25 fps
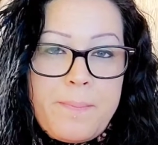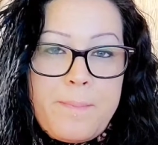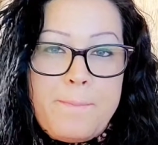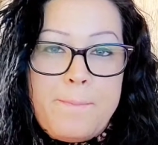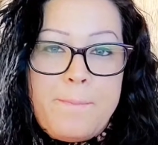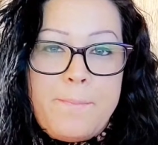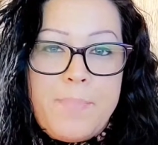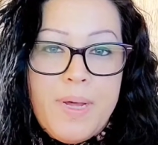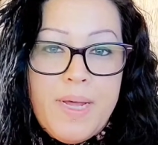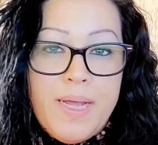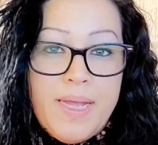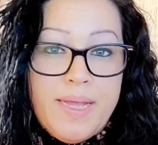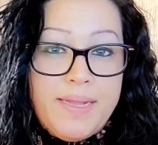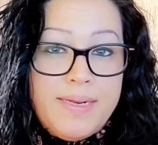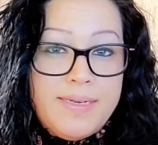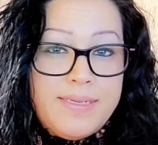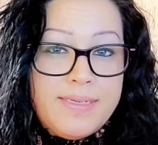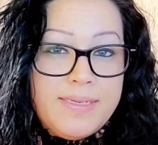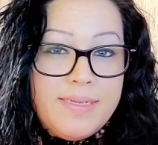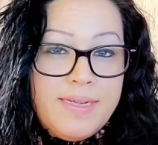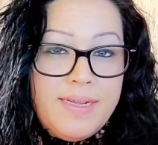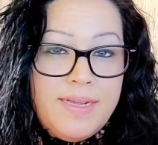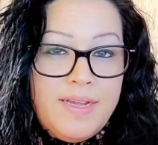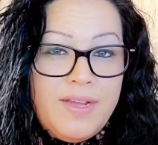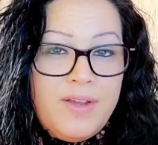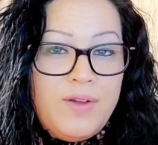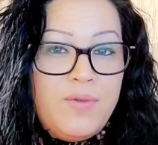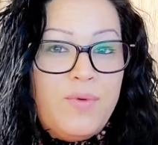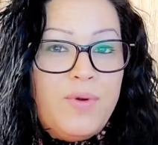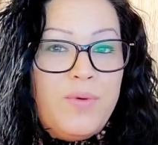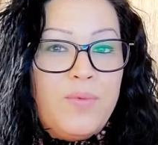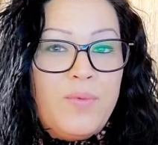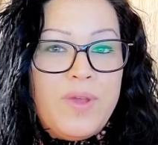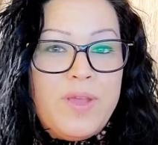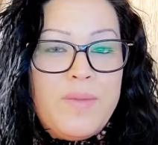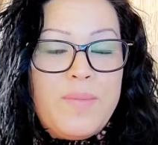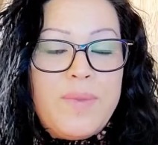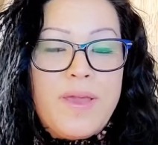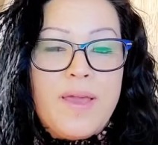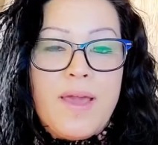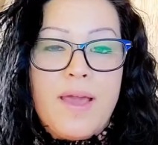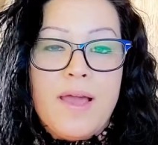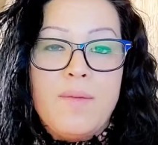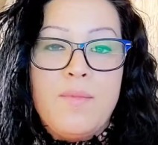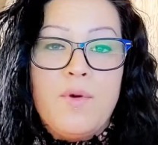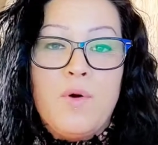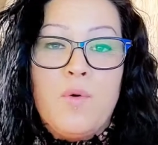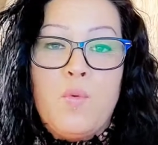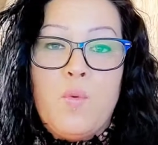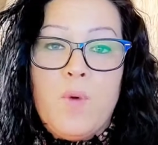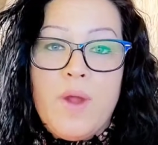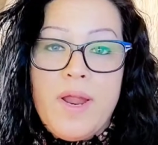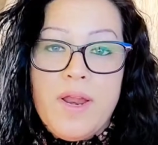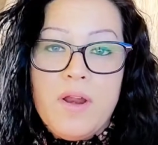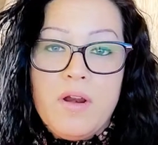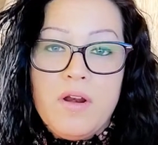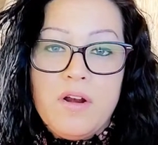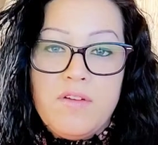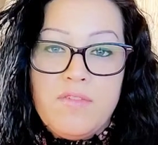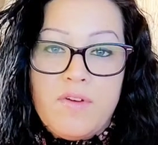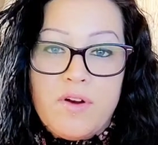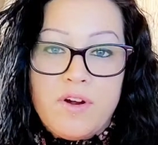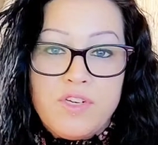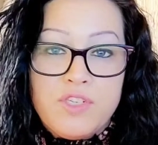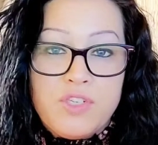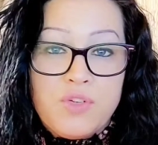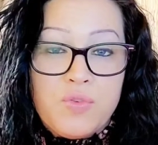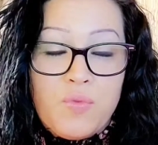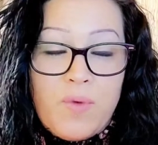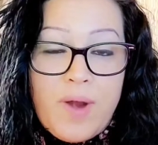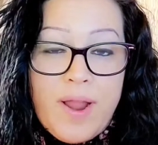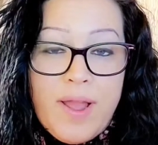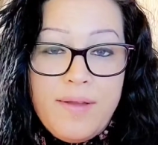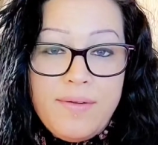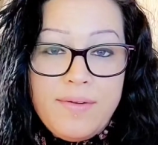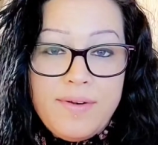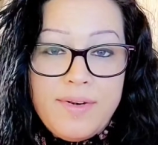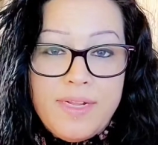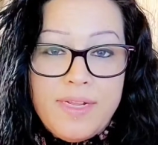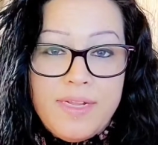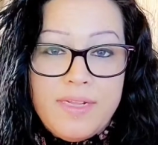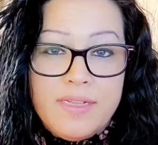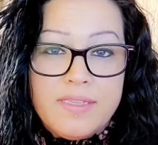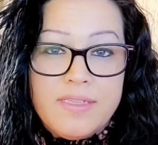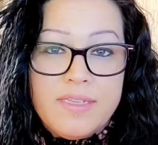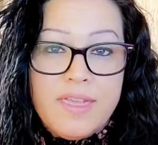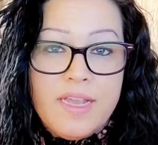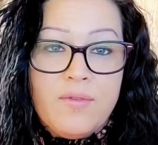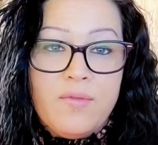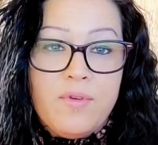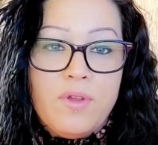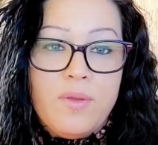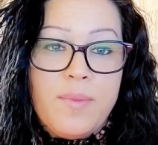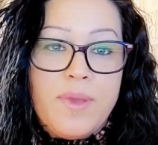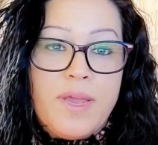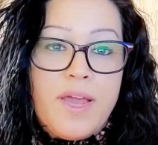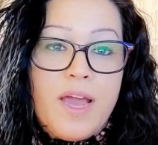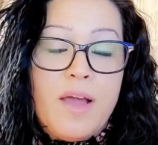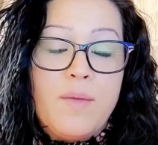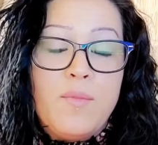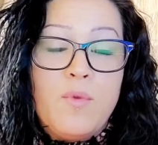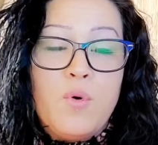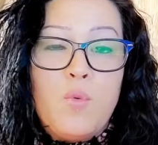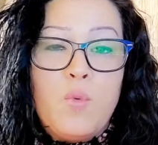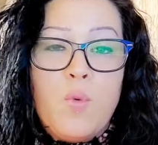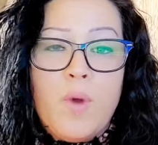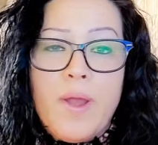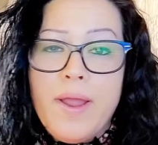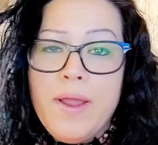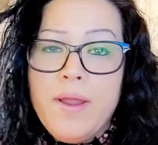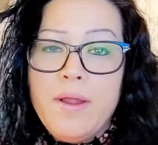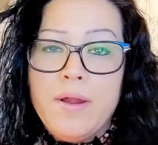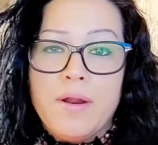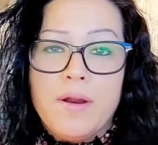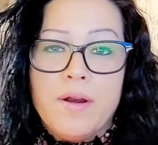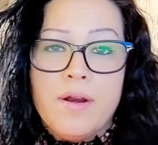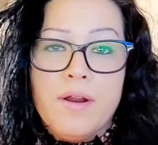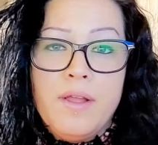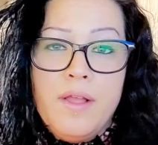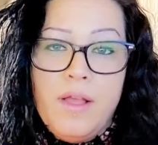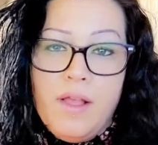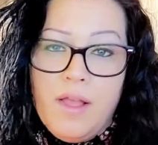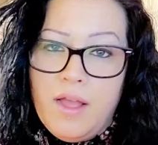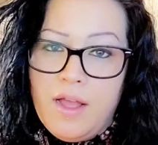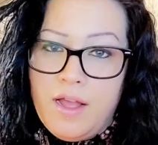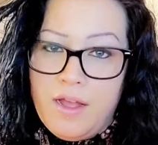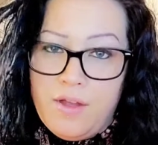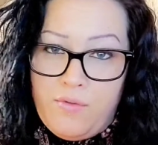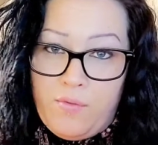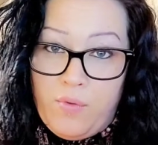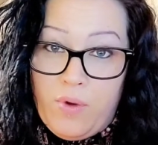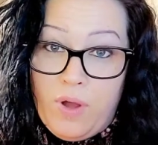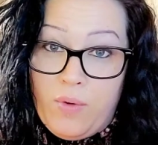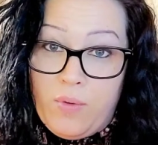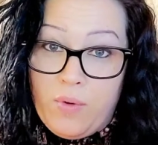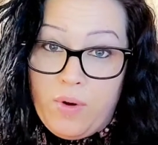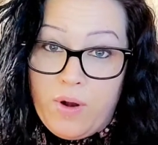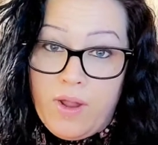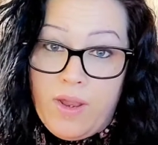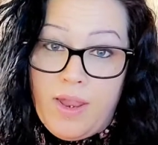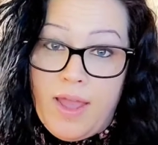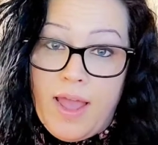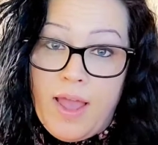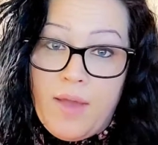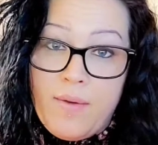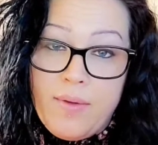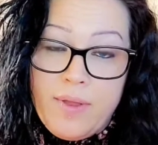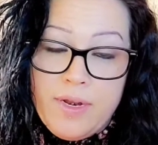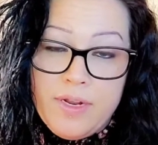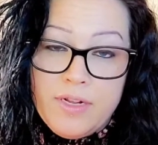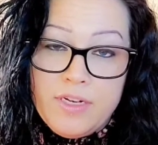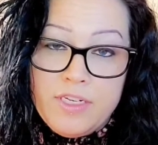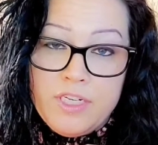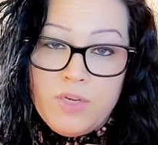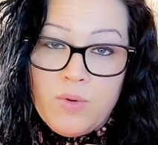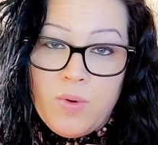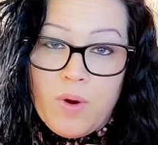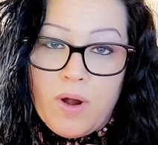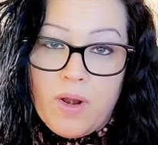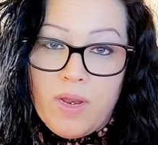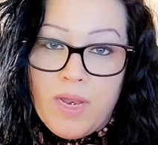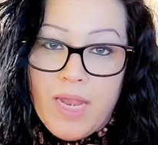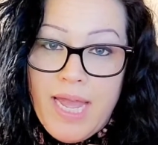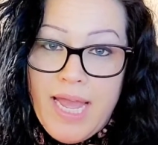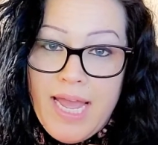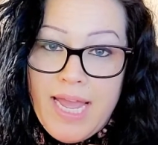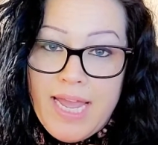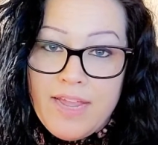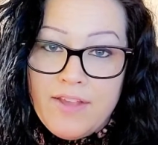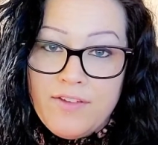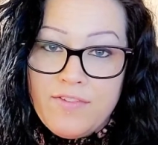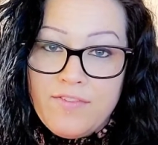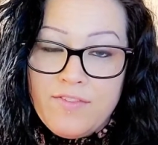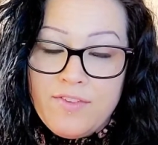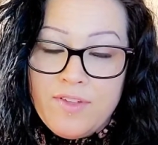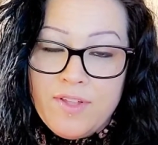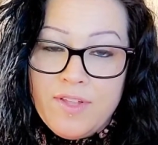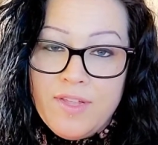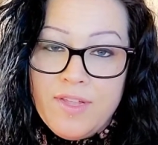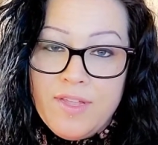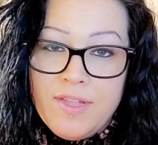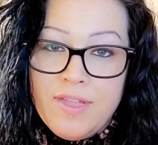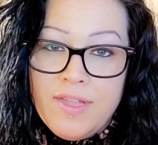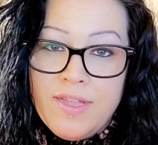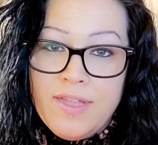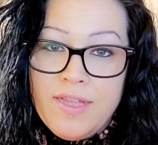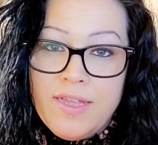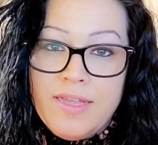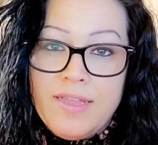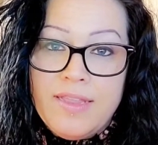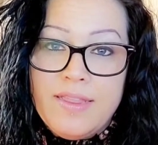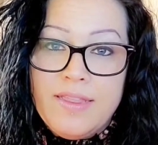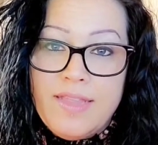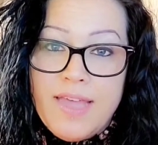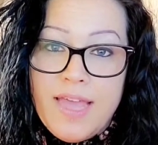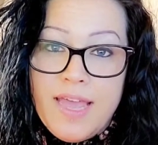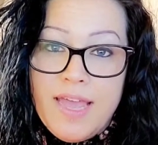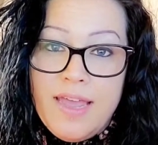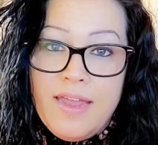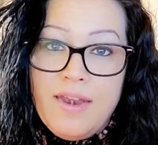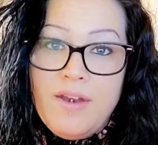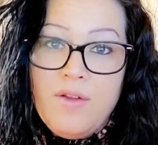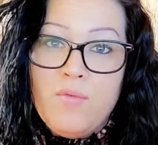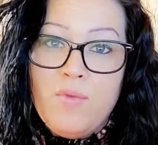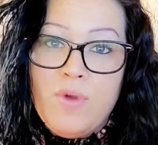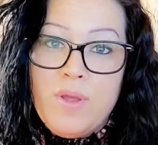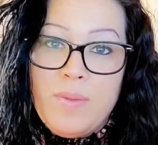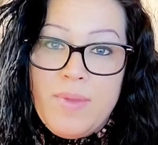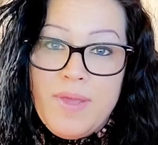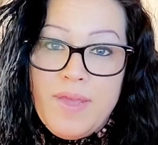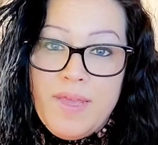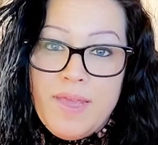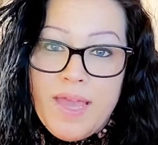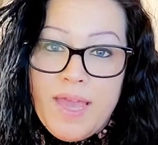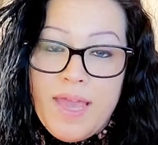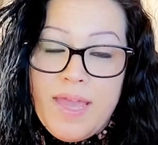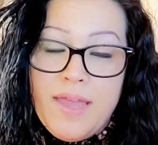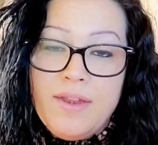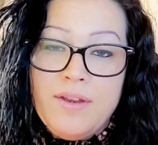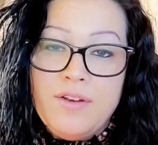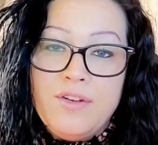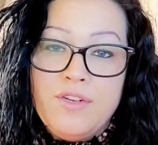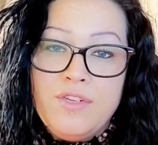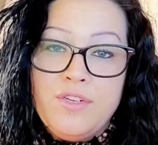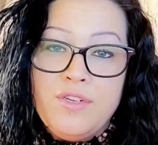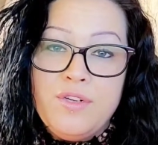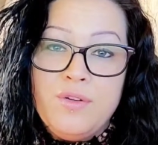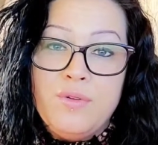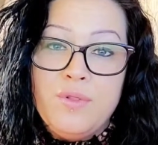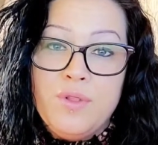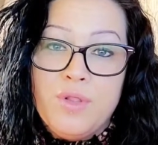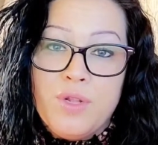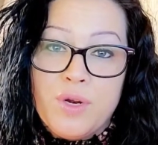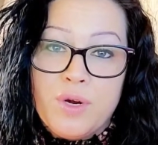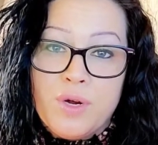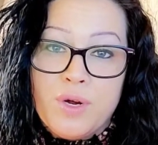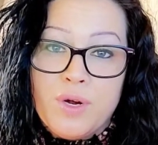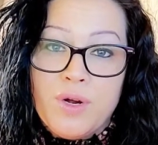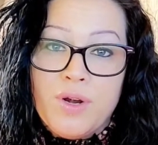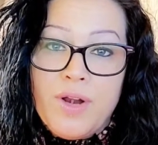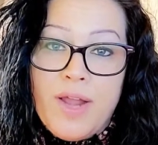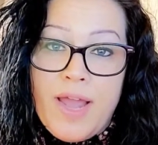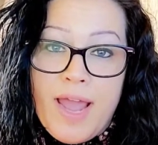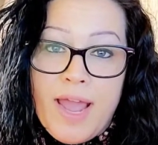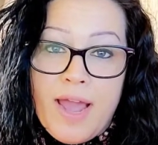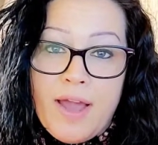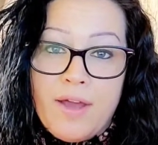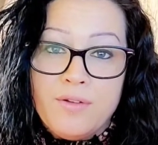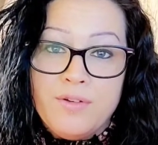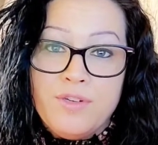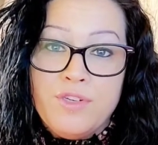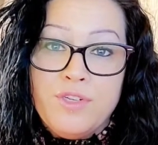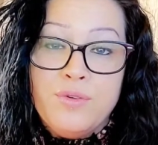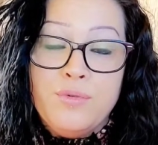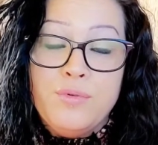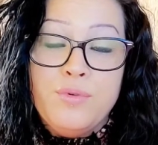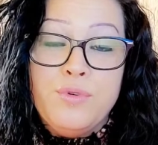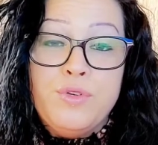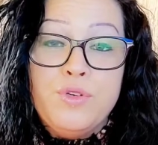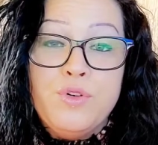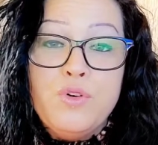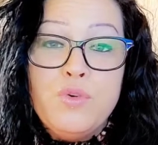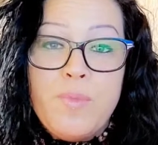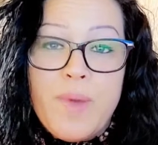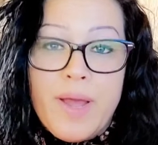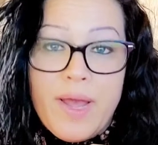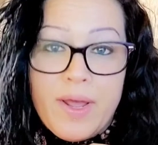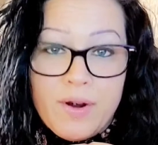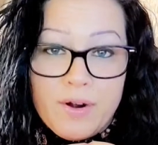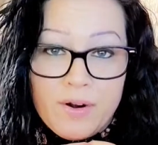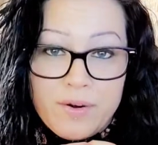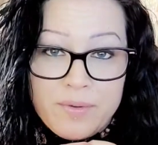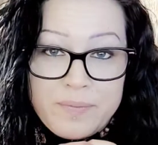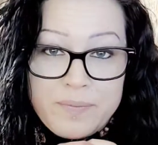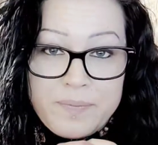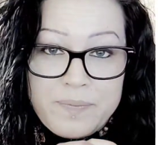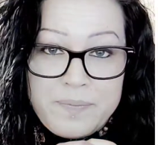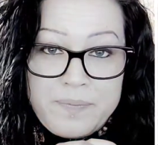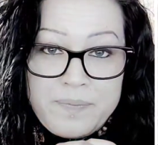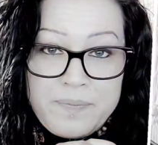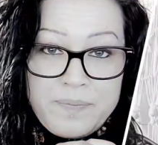But when we become aware of our surroundings and we become aware of what we're allowing into our life, then we begin to learn how to do better.